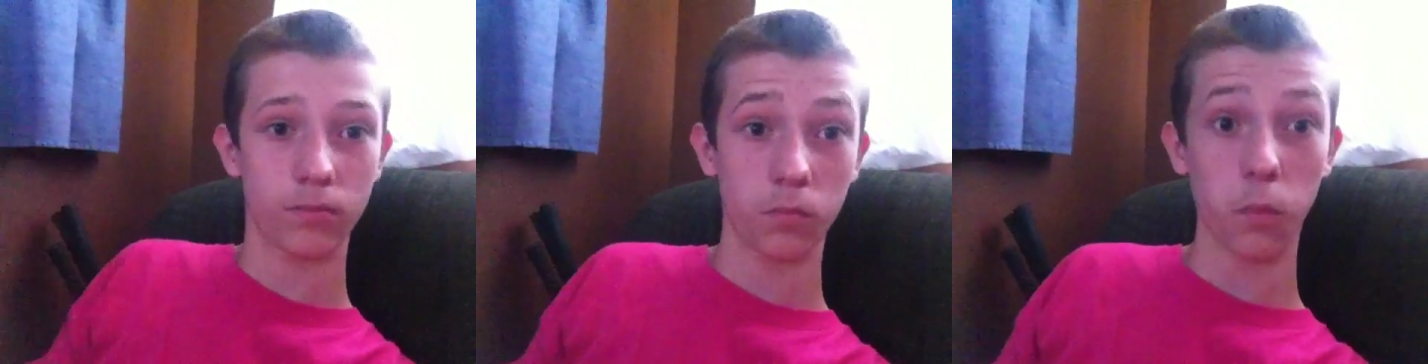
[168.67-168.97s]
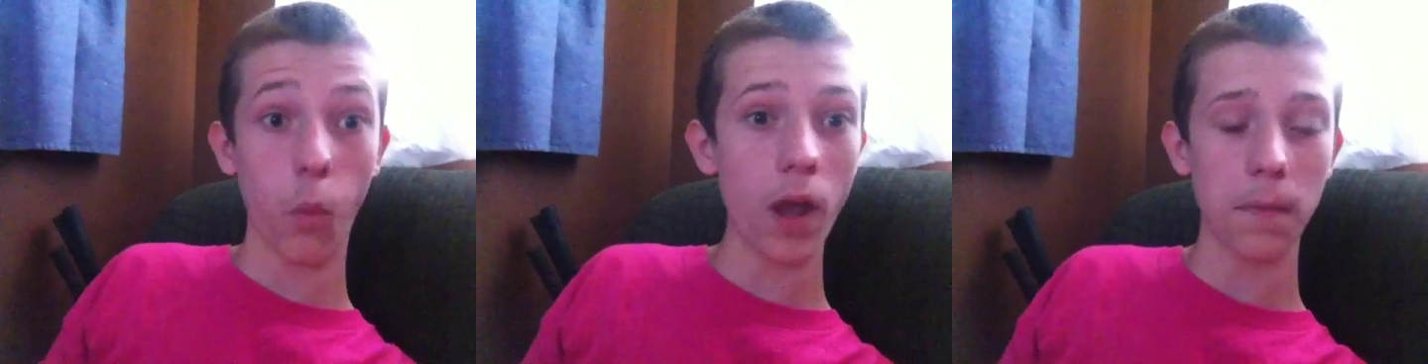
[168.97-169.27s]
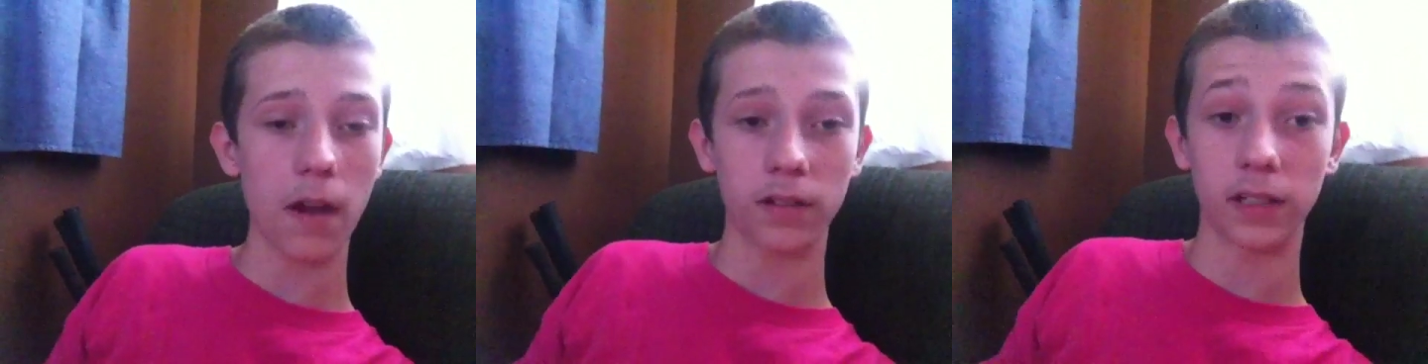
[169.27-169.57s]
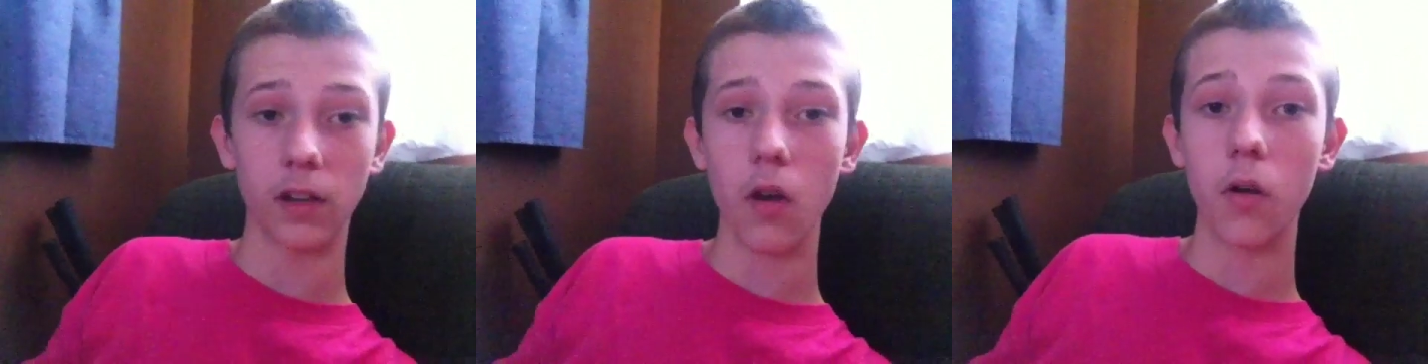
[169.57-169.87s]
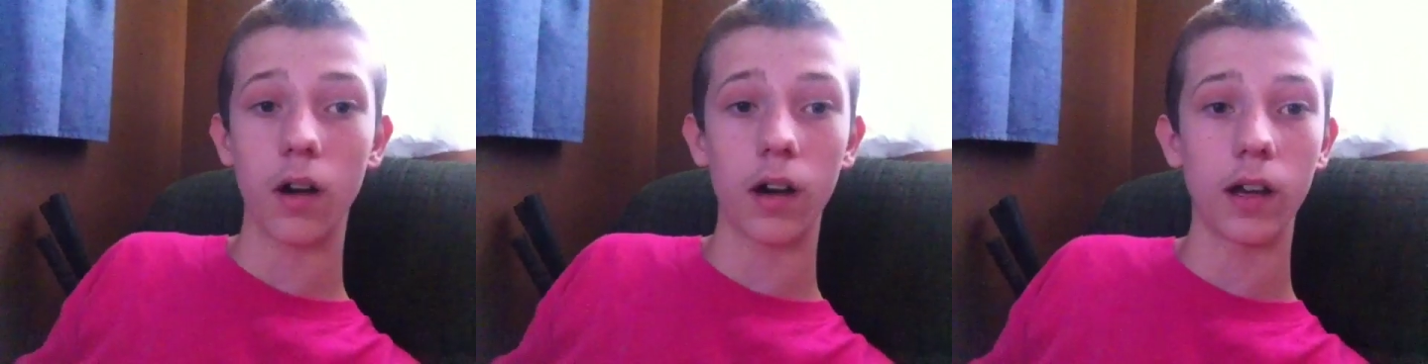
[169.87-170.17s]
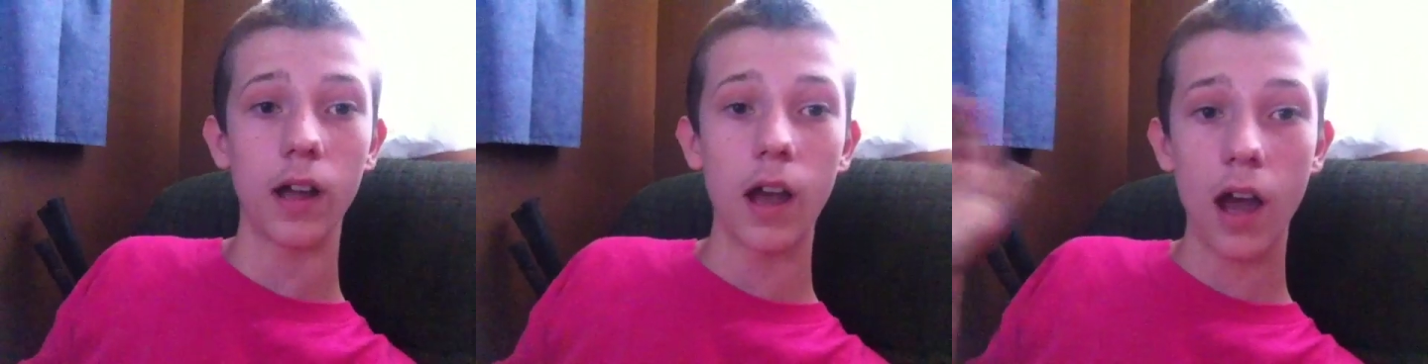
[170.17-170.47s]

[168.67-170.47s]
way better than Gohan,